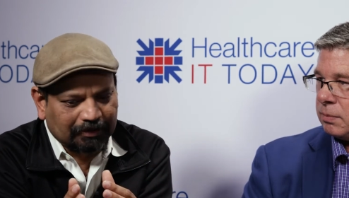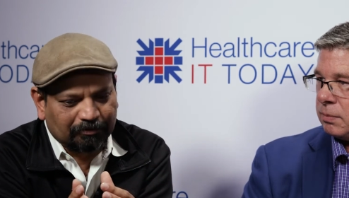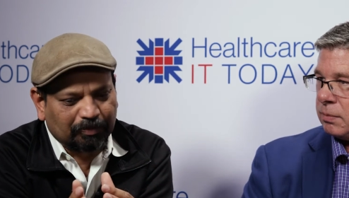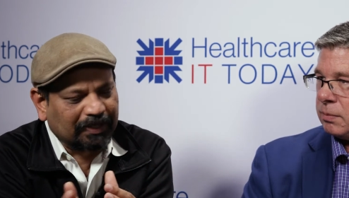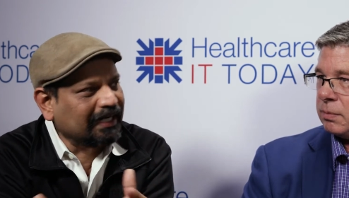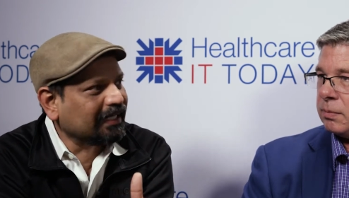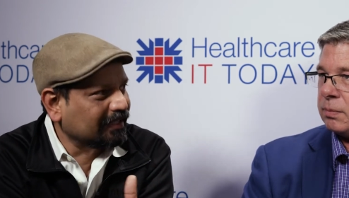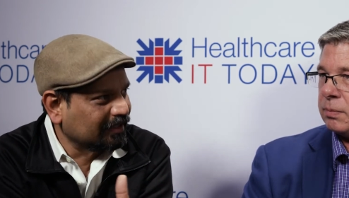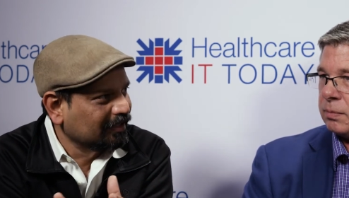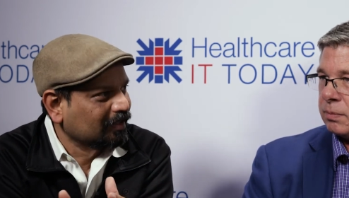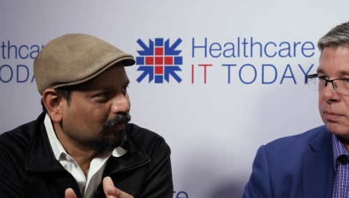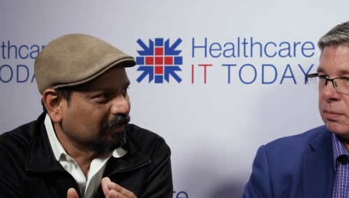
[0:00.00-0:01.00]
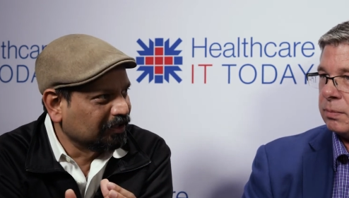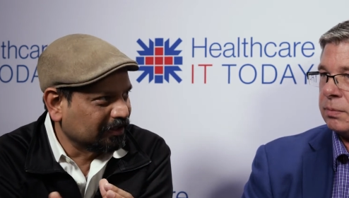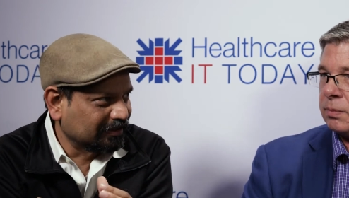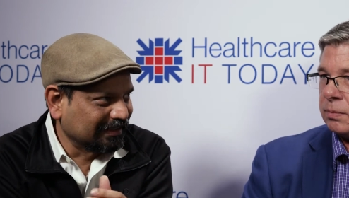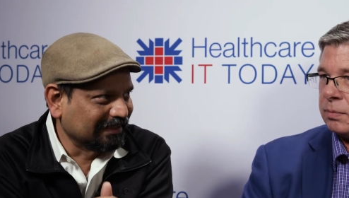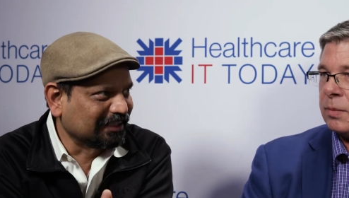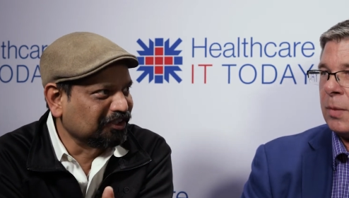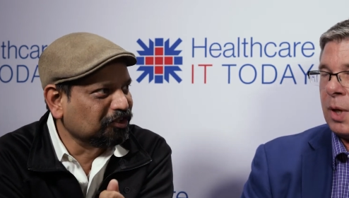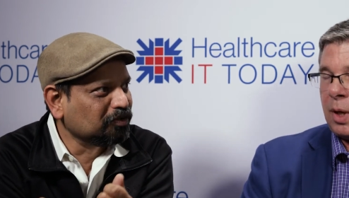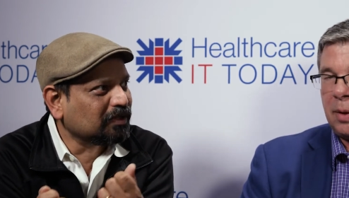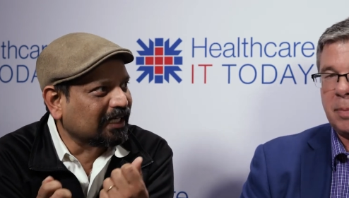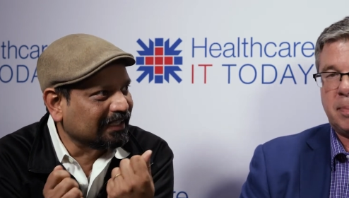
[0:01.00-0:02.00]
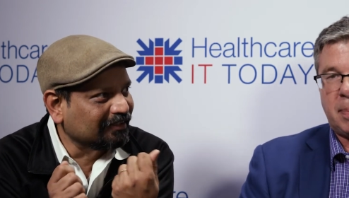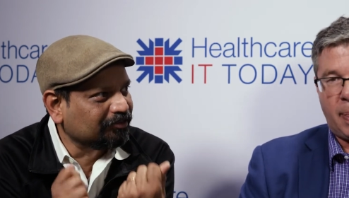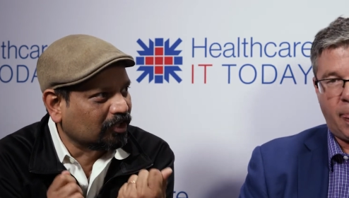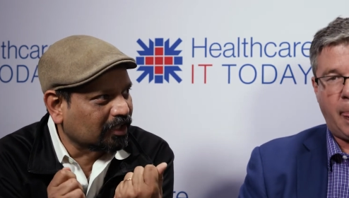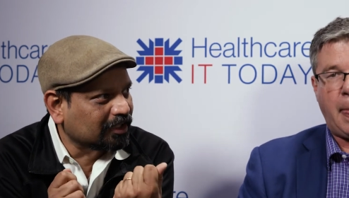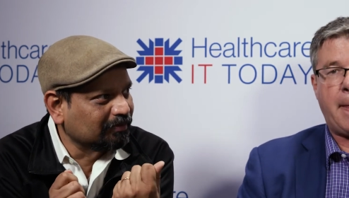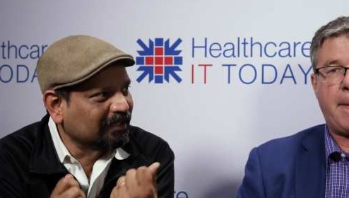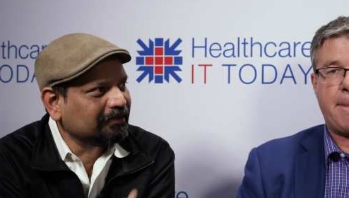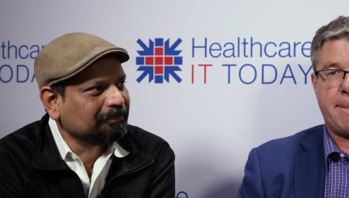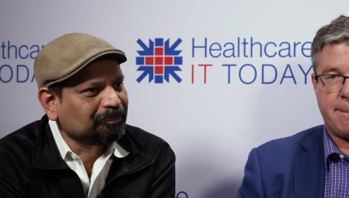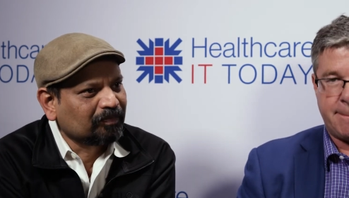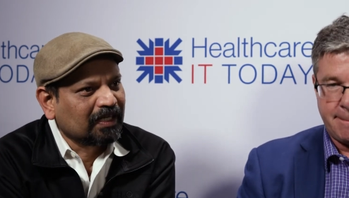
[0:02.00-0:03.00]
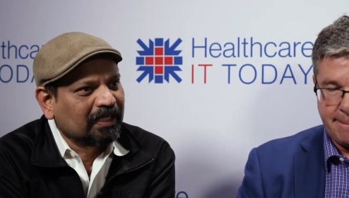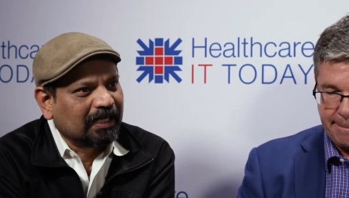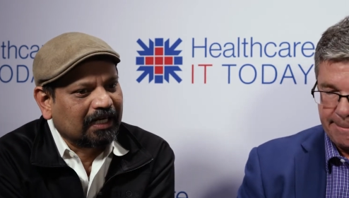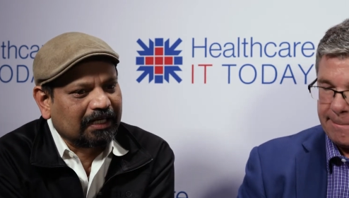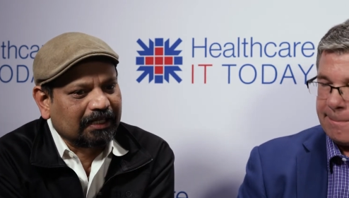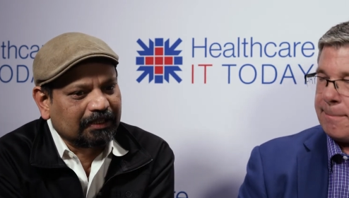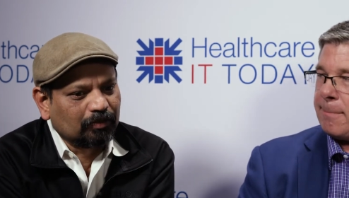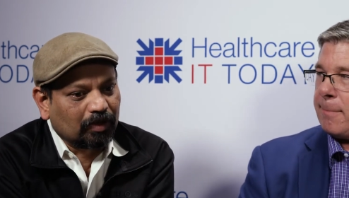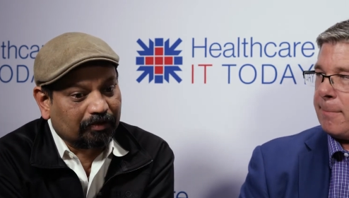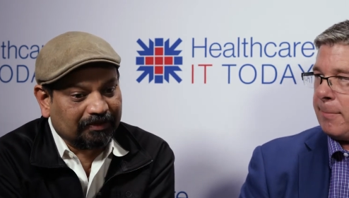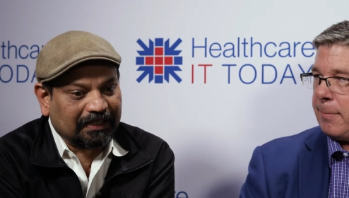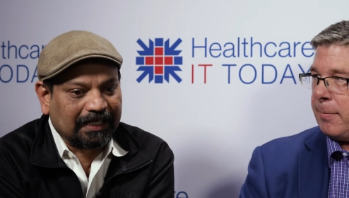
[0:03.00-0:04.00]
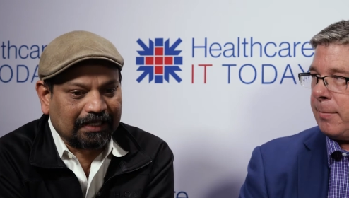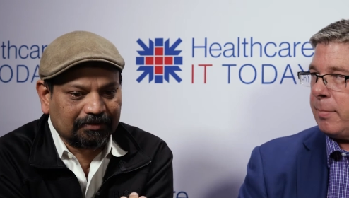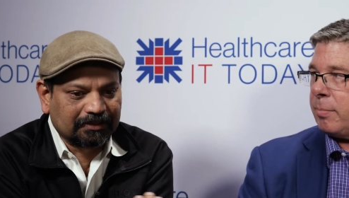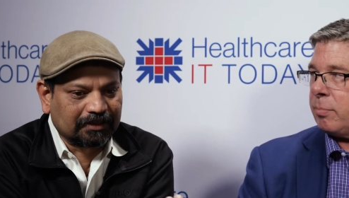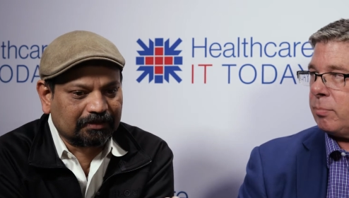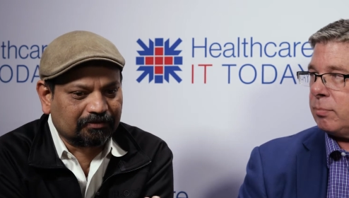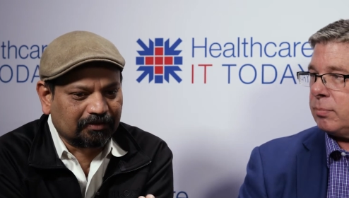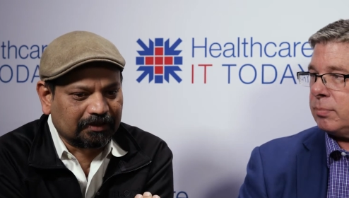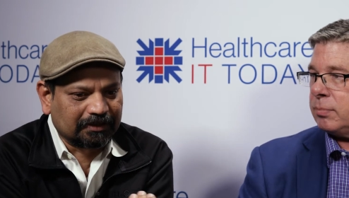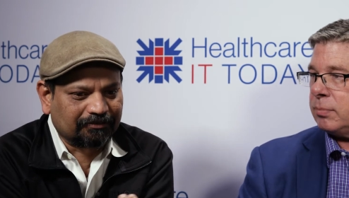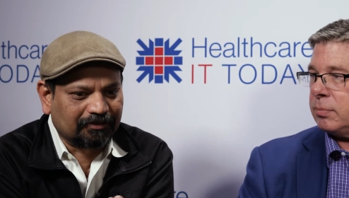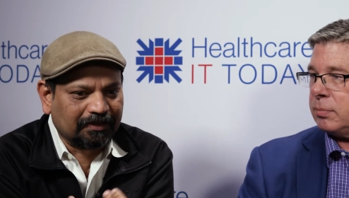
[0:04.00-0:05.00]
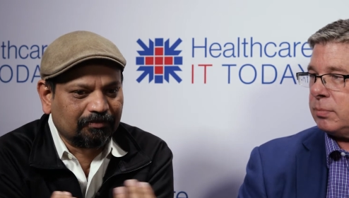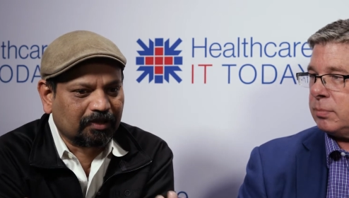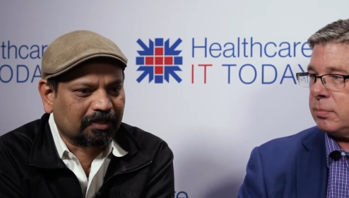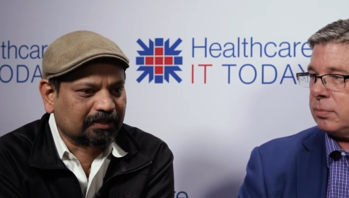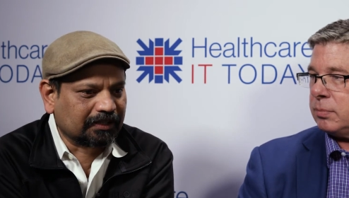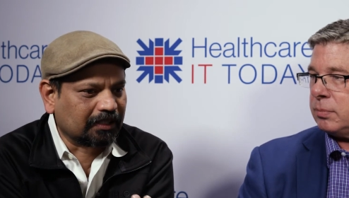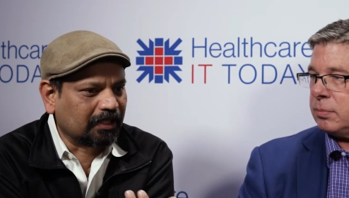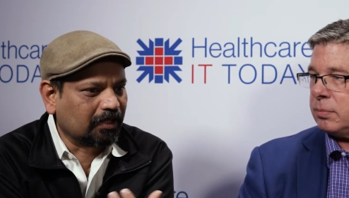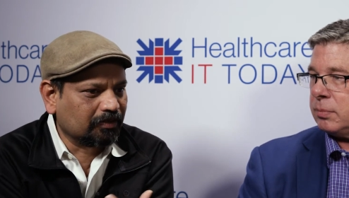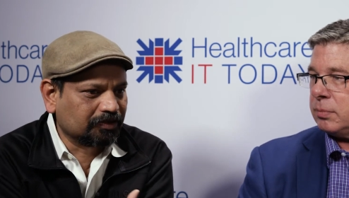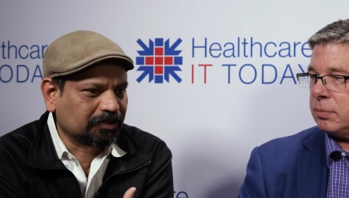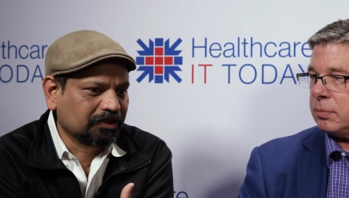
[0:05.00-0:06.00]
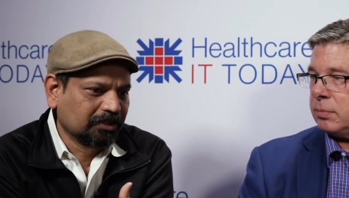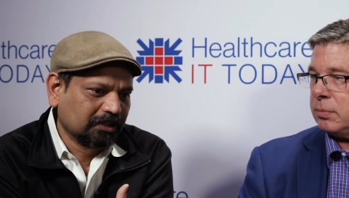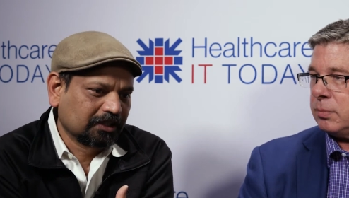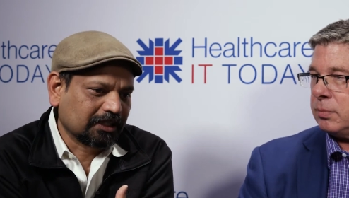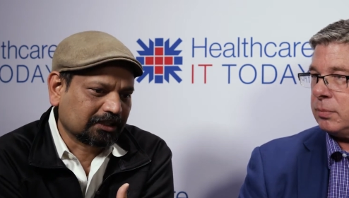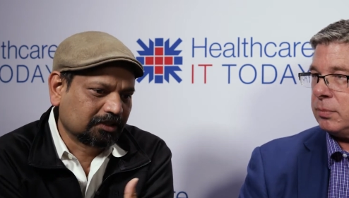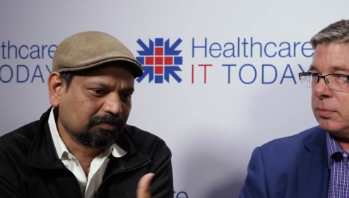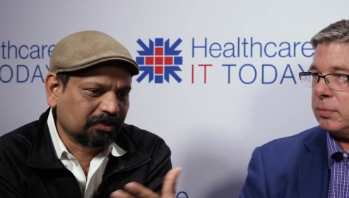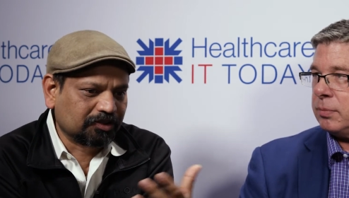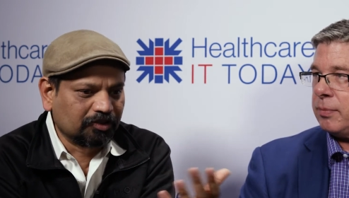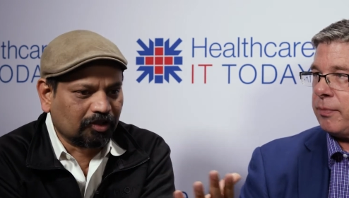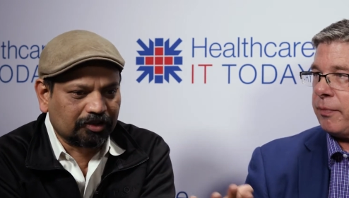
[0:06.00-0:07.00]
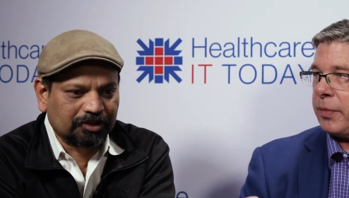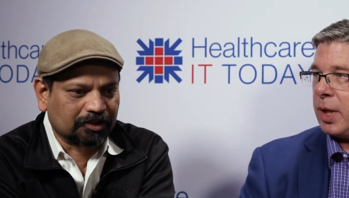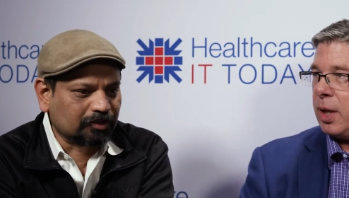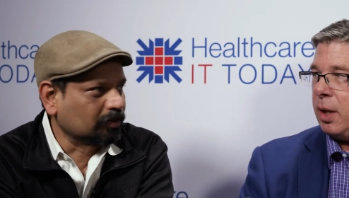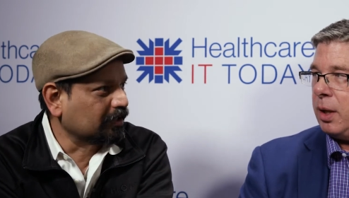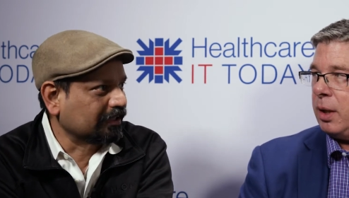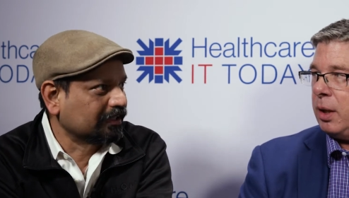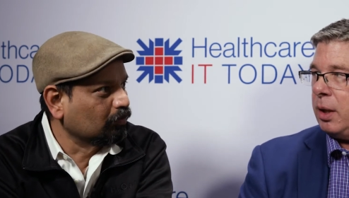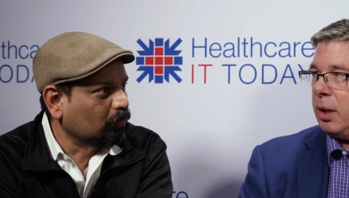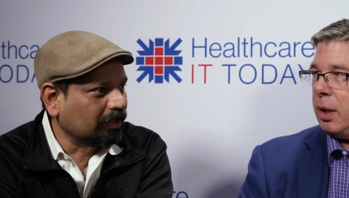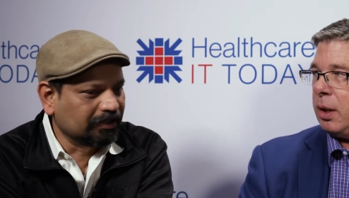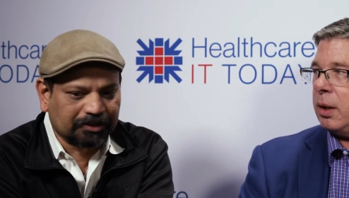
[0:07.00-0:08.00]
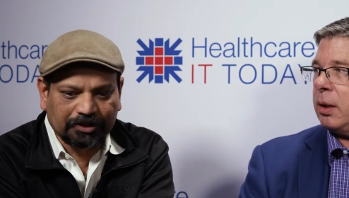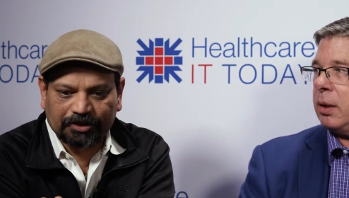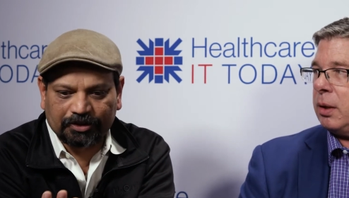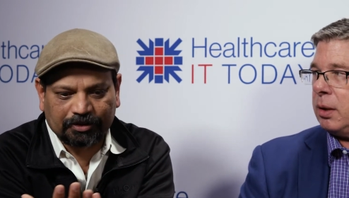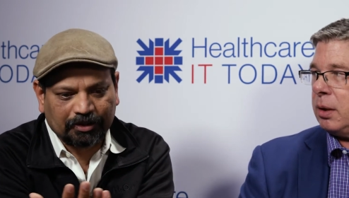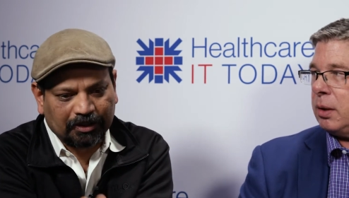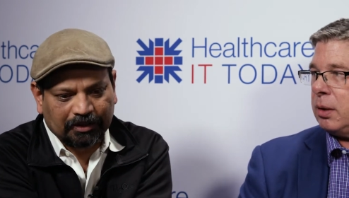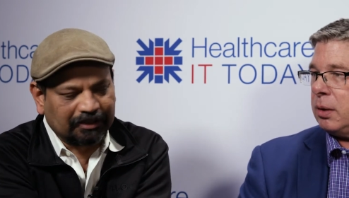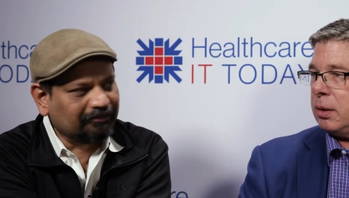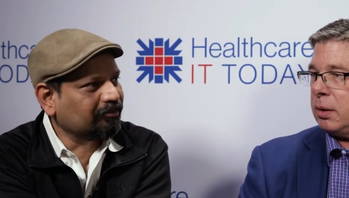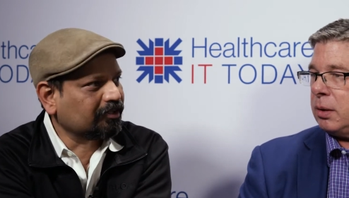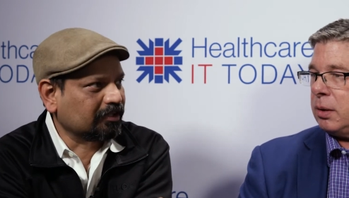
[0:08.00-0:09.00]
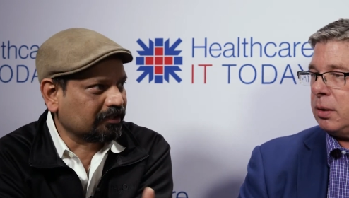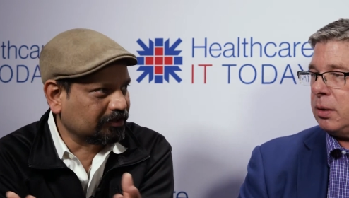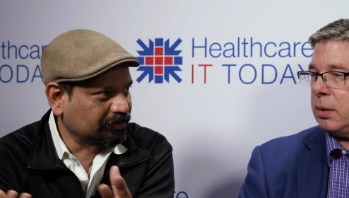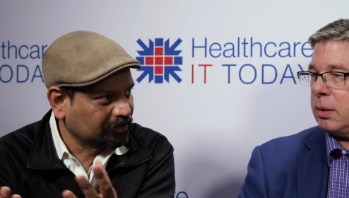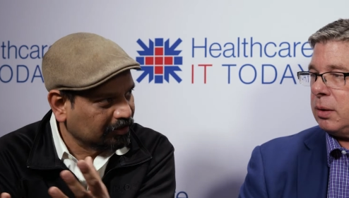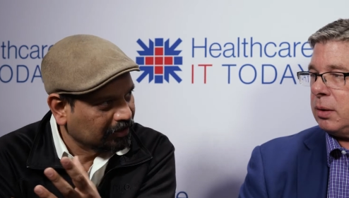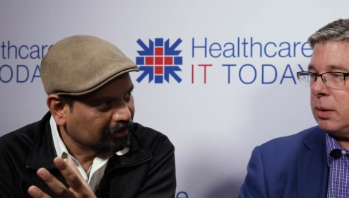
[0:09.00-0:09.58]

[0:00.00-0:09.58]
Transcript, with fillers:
Speaker 1: that break when it sees a new uh-huh. kind of sure. document. And I think what we have is a, is a framework that allows customers to not just look at invoices, referrals,